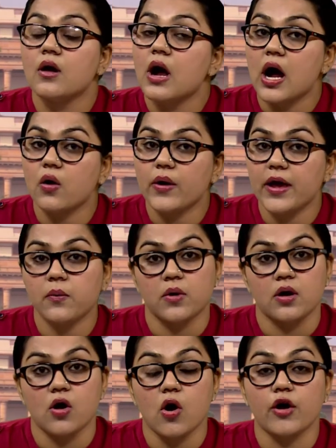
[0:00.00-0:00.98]

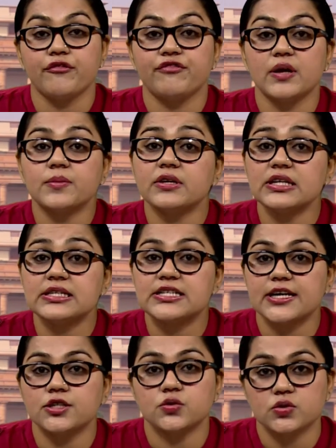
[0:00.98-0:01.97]
However, on February
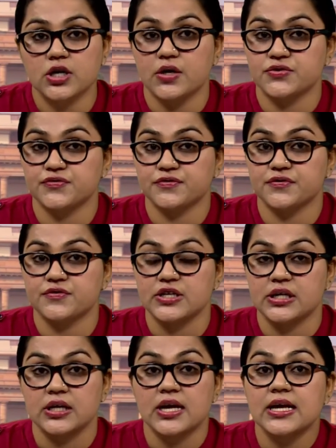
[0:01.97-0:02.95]
10,
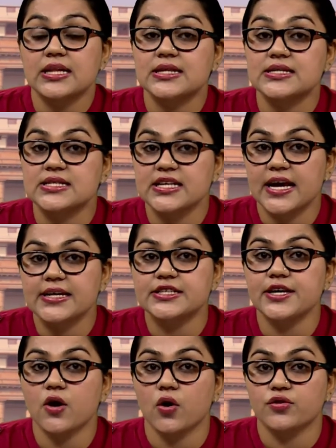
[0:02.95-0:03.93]
2015, the
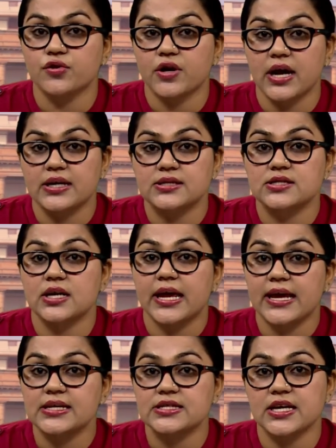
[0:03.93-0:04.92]
CITA authorized
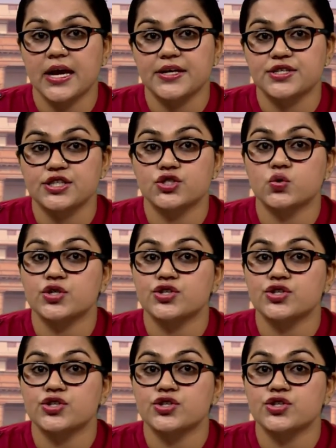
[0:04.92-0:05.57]
ACIT to